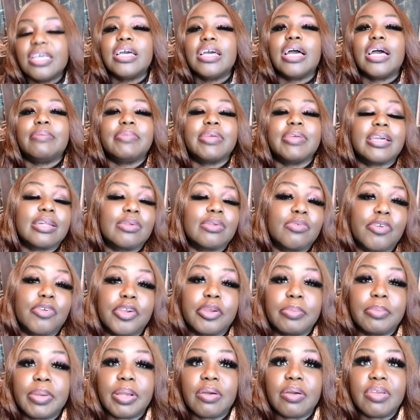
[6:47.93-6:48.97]
I'm not going to
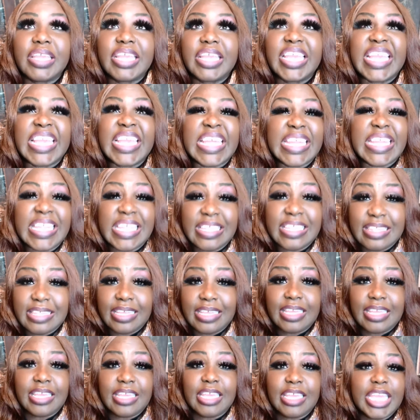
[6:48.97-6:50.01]
worry about
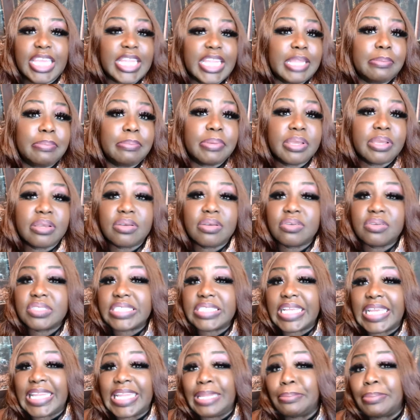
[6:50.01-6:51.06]
anything, any
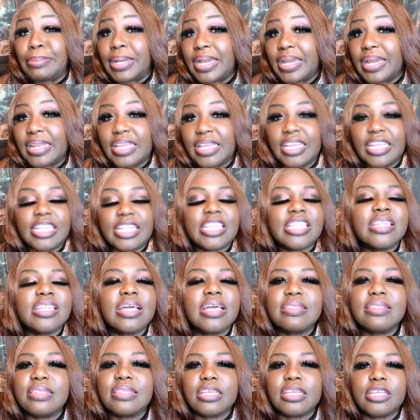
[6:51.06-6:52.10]
bills, anybody,
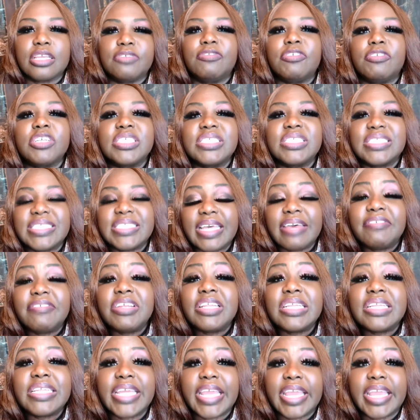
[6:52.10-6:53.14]
nothing. For
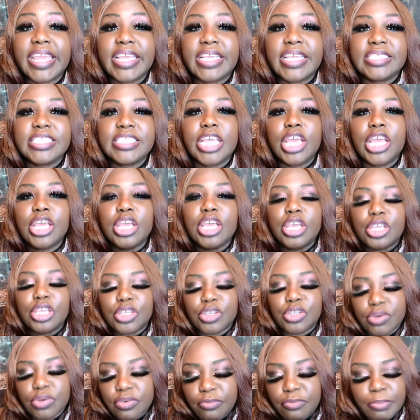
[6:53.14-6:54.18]
7 days,
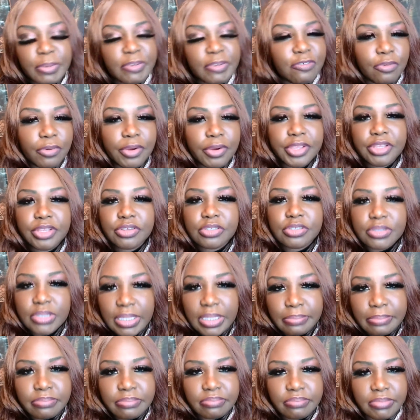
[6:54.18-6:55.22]
before you
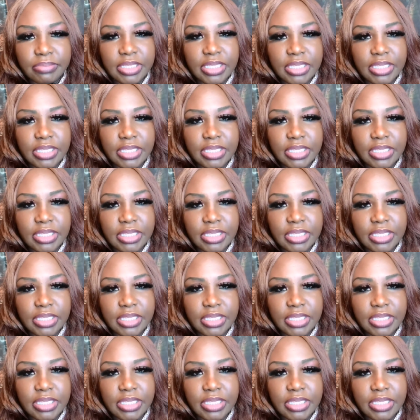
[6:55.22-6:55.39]
get